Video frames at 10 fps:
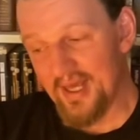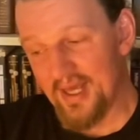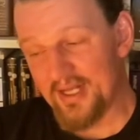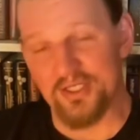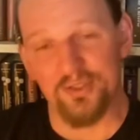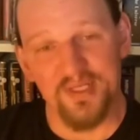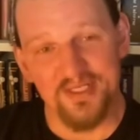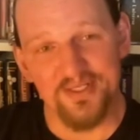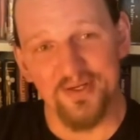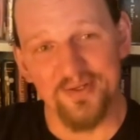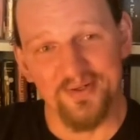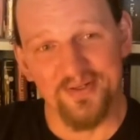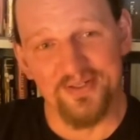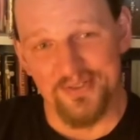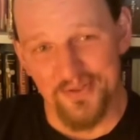are doing so
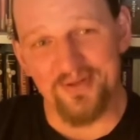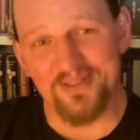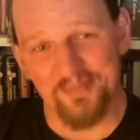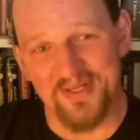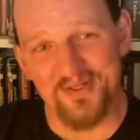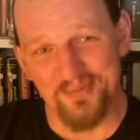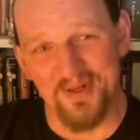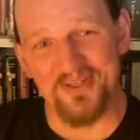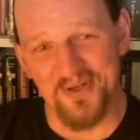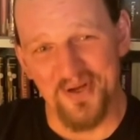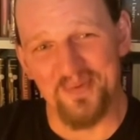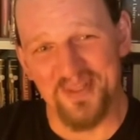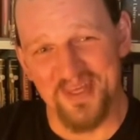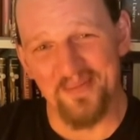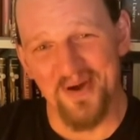to not spend too much time with
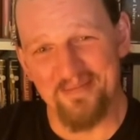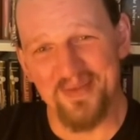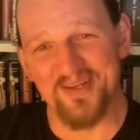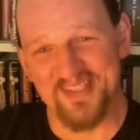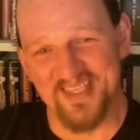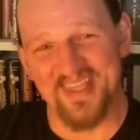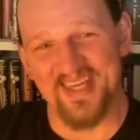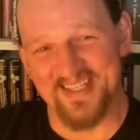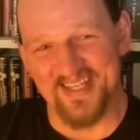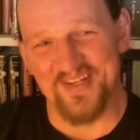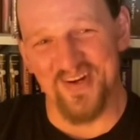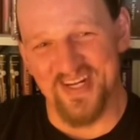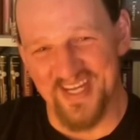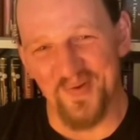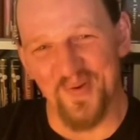their mind because they're things they're trying
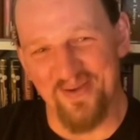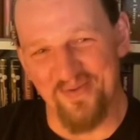to get away